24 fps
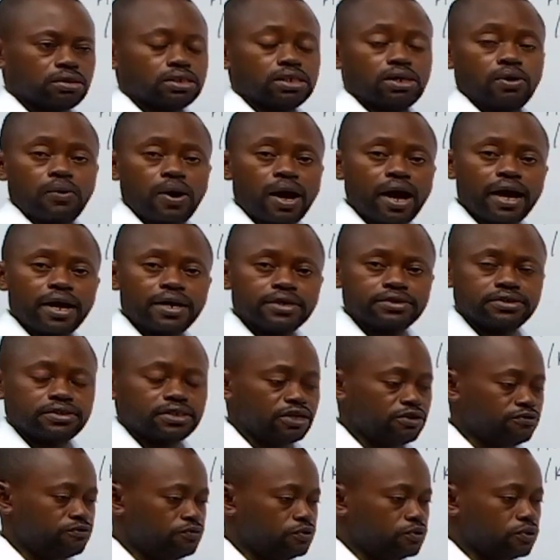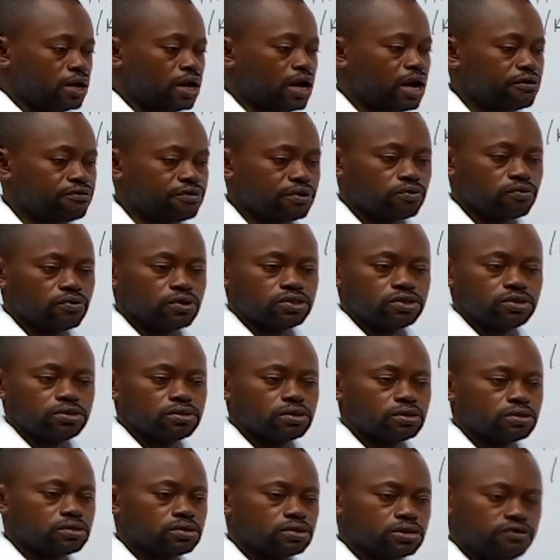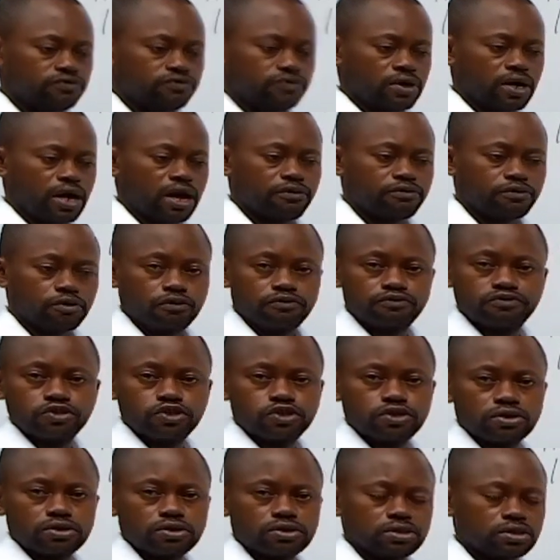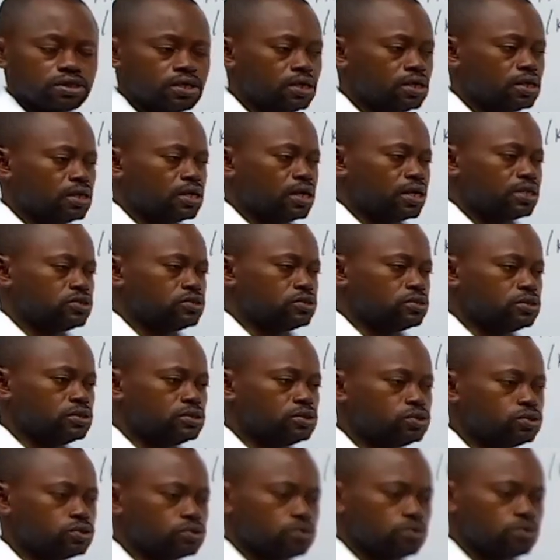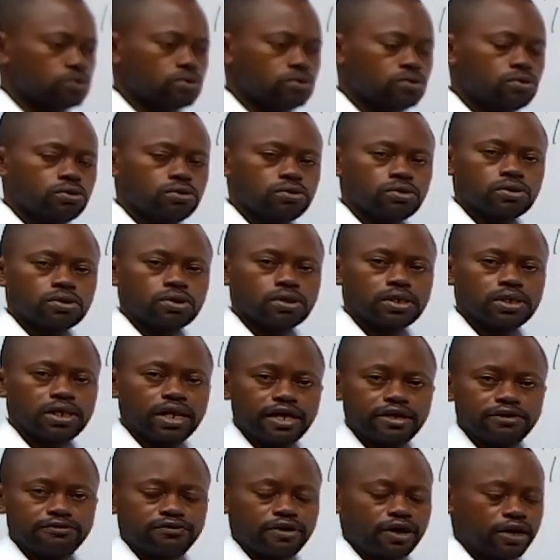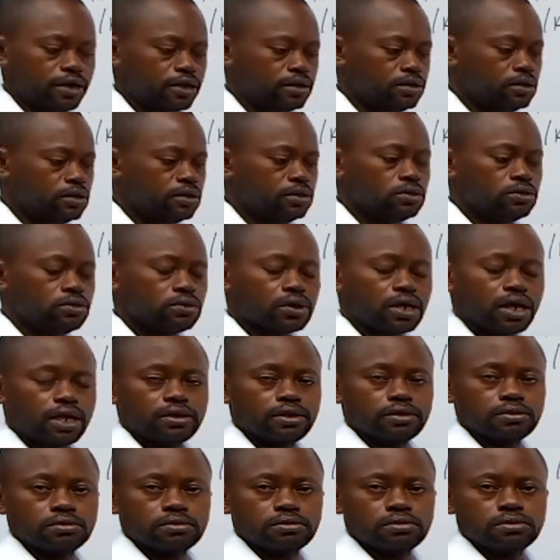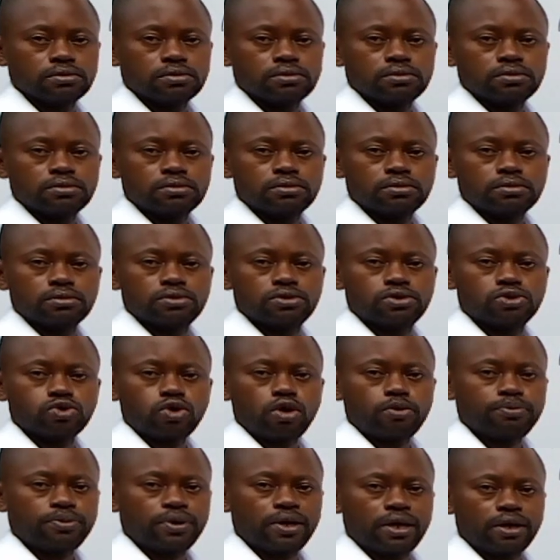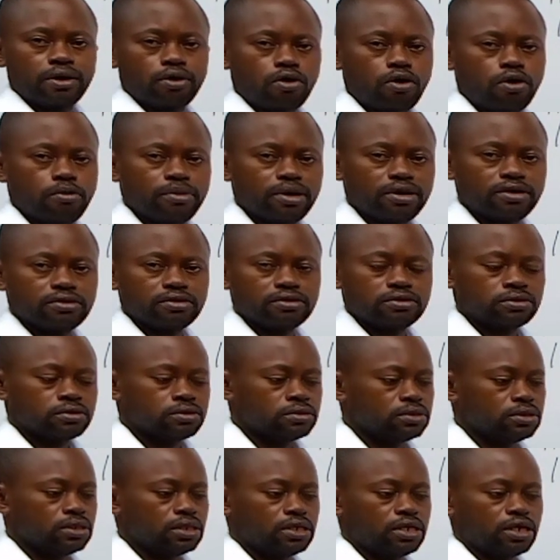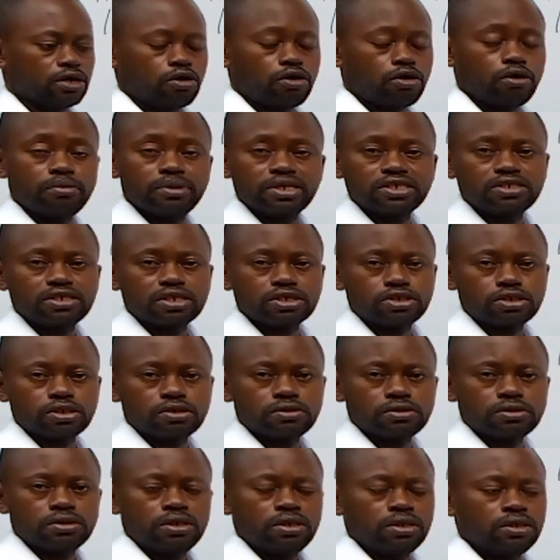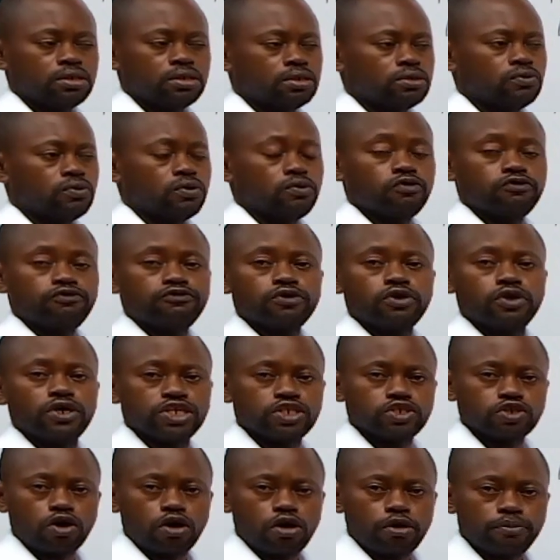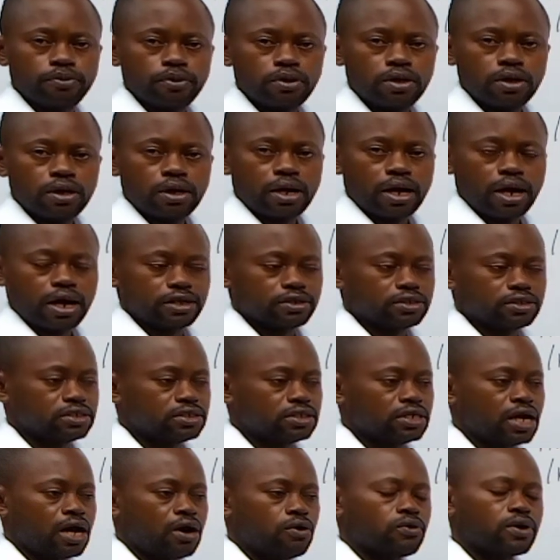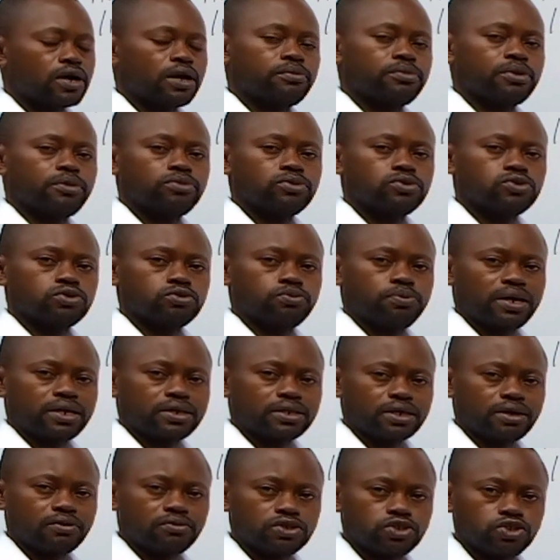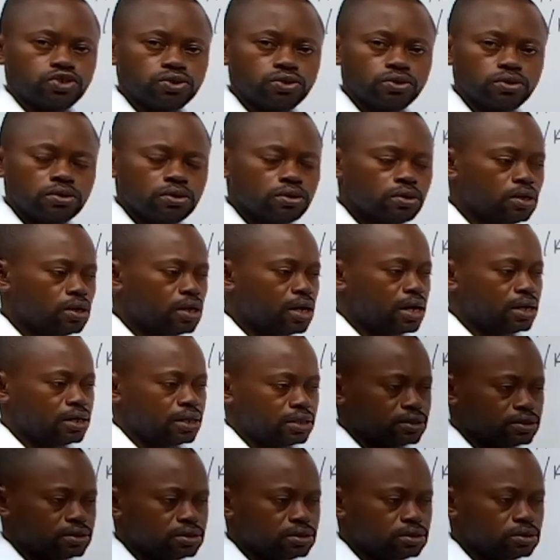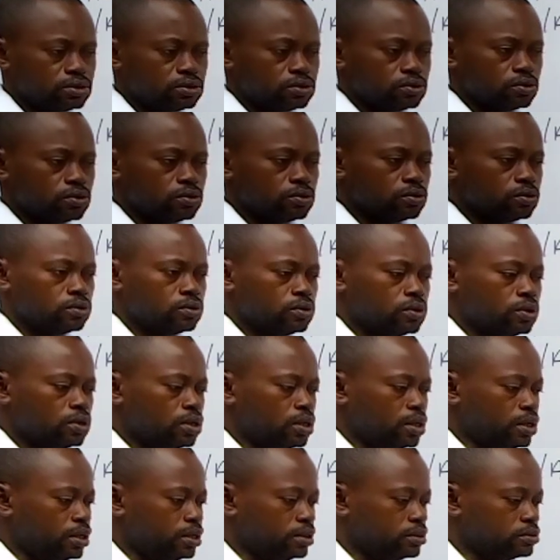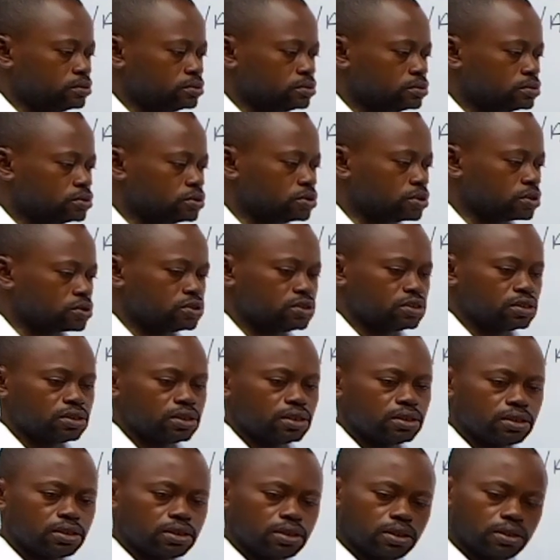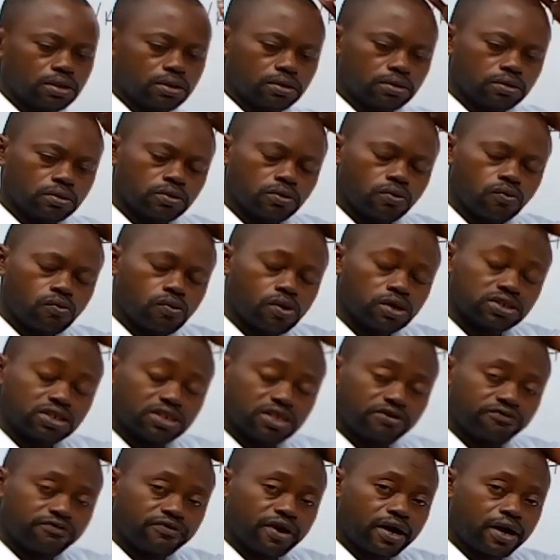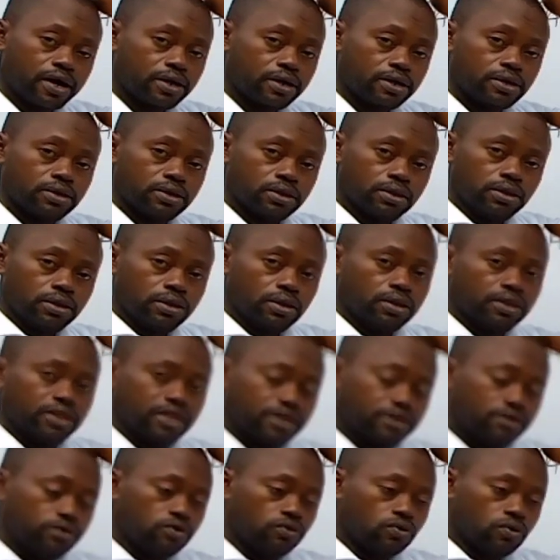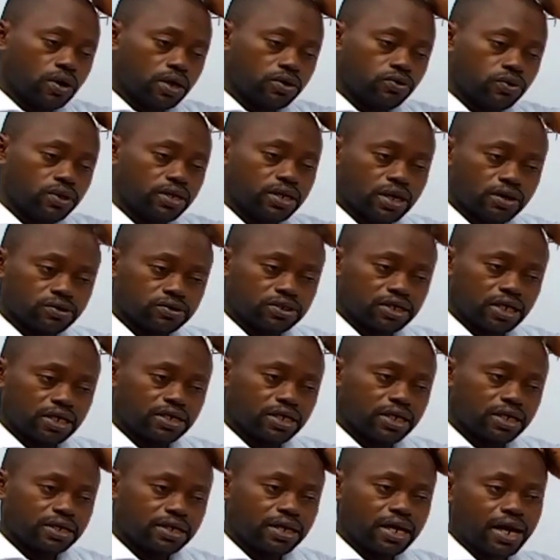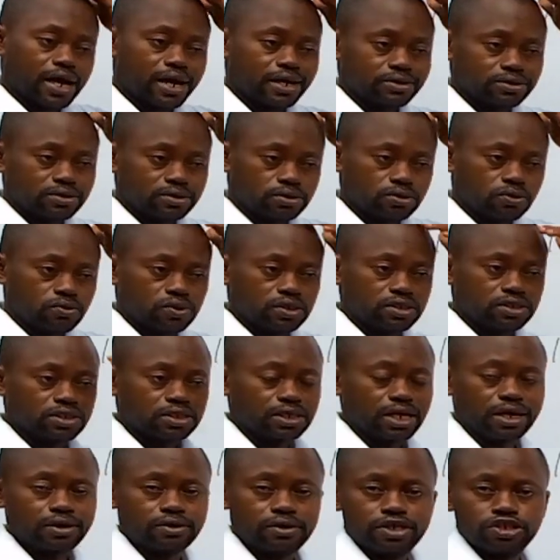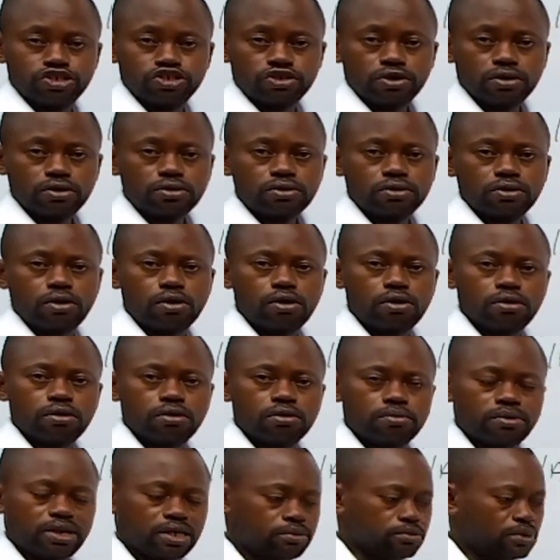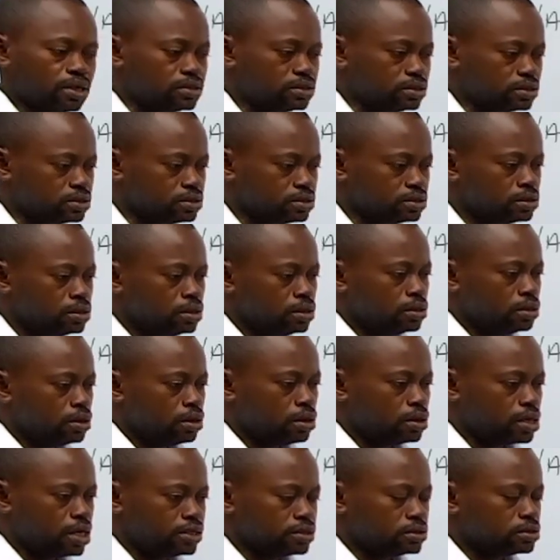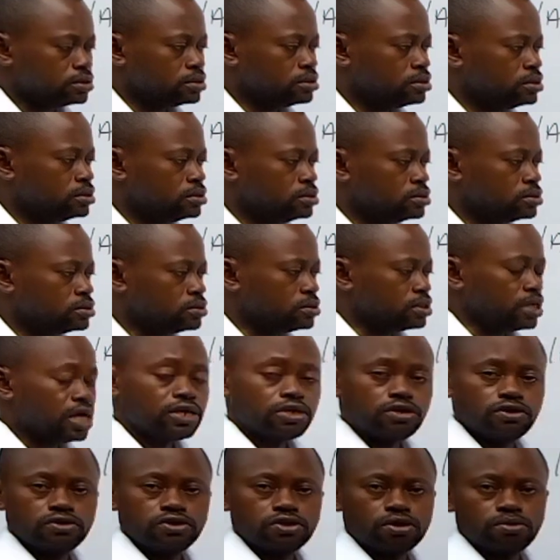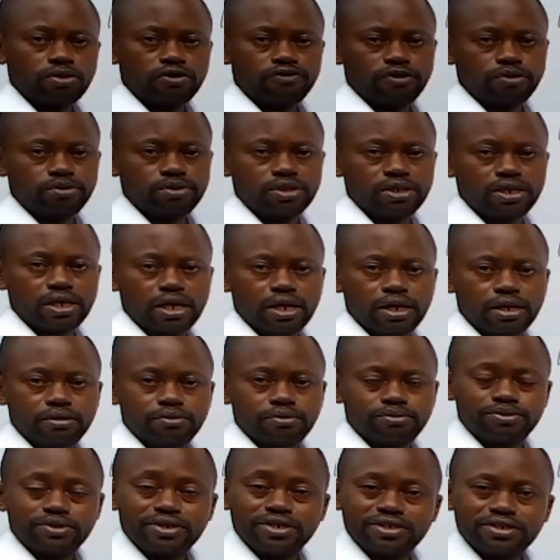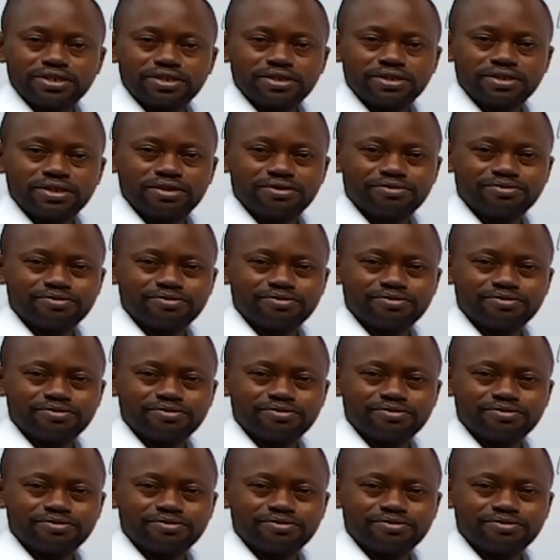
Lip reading: otherwise, if you have a questions, if you have confusions that you need to clarify, you can drop a comment in the comment section. We'll follow it up and see how we can be able to partner with you and assist you in succeeding in whatever thing you are doing outside there that has to do with calculation or mathematics. All right. So thank you so much for being here. Please